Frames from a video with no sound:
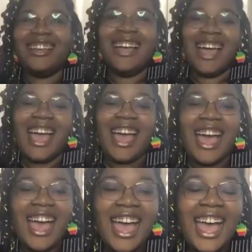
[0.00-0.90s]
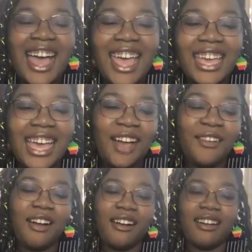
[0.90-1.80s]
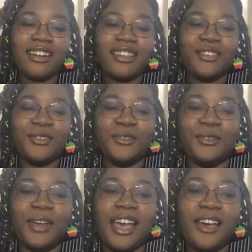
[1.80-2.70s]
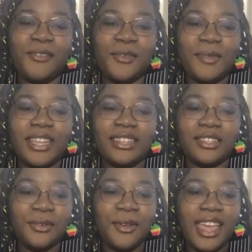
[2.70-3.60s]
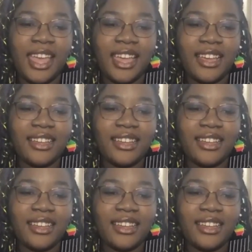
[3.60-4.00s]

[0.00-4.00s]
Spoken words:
Hi, how are you? How have you been doing?